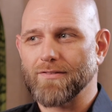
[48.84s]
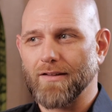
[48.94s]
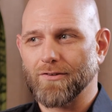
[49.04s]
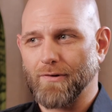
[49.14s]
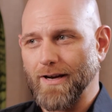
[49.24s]

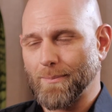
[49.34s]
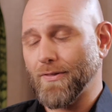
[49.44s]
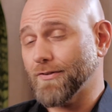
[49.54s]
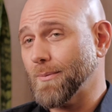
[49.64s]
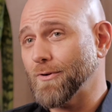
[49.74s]
that's great
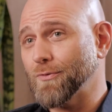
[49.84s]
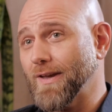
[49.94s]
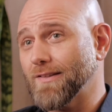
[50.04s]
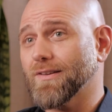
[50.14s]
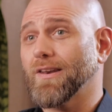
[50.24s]
about the summit is we
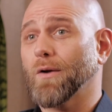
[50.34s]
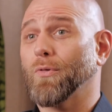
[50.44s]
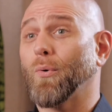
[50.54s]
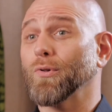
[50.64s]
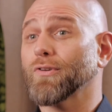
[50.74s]
get to connect
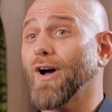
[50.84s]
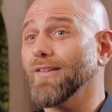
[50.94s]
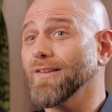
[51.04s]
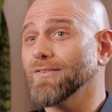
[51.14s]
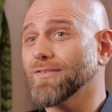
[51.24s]
with old
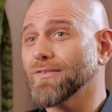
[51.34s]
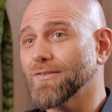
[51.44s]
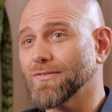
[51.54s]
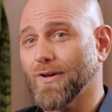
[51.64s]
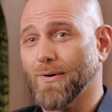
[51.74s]
colleagues.
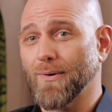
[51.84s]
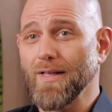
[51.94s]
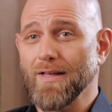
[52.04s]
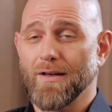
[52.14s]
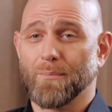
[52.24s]
So
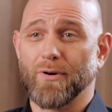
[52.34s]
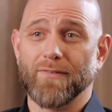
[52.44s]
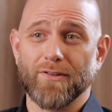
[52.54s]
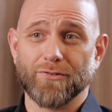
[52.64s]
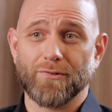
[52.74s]

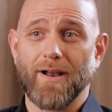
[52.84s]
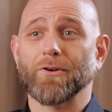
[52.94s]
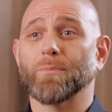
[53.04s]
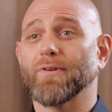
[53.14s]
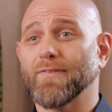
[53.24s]
previous
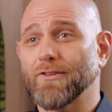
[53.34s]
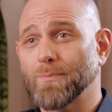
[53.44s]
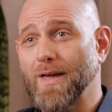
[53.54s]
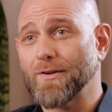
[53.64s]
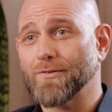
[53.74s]
director, previous
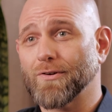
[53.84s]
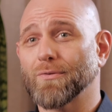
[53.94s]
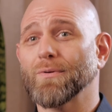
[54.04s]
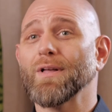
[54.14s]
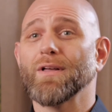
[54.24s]

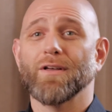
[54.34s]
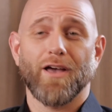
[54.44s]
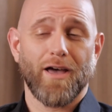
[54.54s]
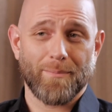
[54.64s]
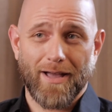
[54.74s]
manager,
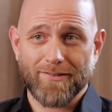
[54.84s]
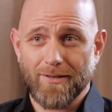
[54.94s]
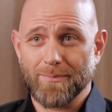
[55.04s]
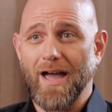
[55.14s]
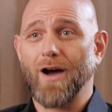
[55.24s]
and my
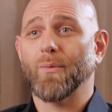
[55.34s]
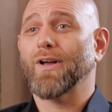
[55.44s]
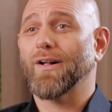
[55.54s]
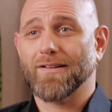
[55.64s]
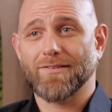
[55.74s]
team now, we
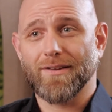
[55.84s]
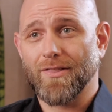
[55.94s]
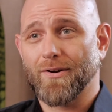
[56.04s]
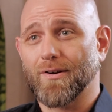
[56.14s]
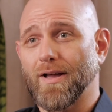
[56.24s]
all get
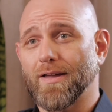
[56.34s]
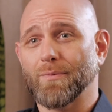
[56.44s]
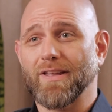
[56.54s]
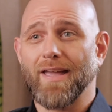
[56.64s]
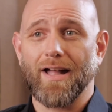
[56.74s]
together and
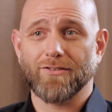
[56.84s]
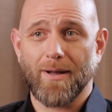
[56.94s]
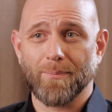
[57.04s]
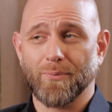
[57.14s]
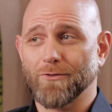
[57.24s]
we catch
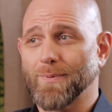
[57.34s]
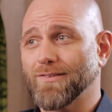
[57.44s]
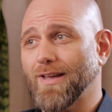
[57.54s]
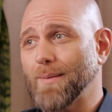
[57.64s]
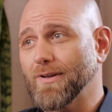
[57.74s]
up, we
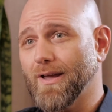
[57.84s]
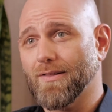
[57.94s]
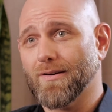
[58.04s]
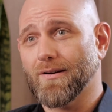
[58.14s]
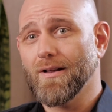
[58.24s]
spend time
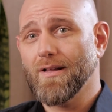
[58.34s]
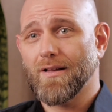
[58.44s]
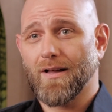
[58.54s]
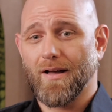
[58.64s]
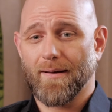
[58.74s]
together.
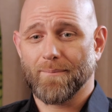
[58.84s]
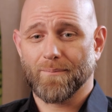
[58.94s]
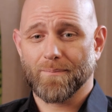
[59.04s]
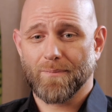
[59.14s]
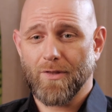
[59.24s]
Um,
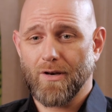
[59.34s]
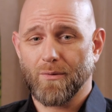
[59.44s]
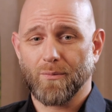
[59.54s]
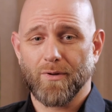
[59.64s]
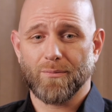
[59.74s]
you know,
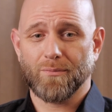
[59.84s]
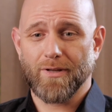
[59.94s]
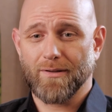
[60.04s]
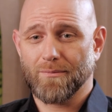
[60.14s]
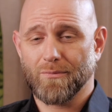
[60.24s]
we,
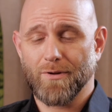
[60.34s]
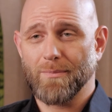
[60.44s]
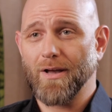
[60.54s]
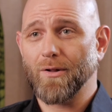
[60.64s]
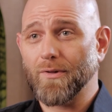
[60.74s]
we, we
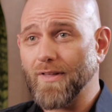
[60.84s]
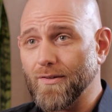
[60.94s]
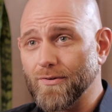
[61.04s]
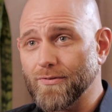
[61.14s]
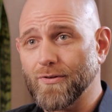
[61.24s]
mingle with
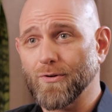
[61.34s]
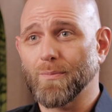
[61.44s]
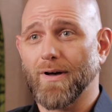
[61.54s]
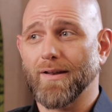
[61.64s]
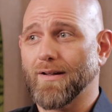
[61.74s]
others too,
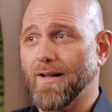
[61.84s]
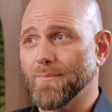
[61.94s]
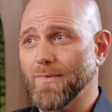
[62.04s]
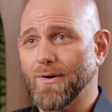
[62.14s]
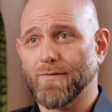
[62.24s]
but um,
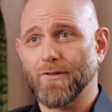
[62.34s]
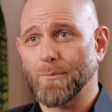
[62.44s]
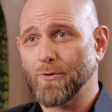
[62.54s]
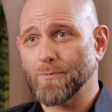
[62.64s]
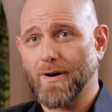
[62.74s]
you know, for the
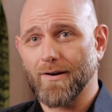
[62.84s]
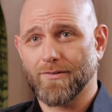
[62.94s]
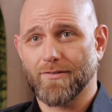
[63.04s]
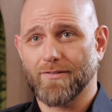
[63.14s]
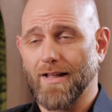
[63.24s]
most part,
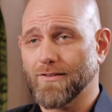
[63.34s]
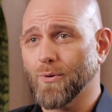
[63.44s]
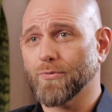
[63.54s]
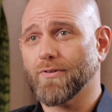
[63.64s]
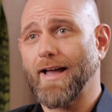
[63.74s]
it's just that
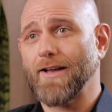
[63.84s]
social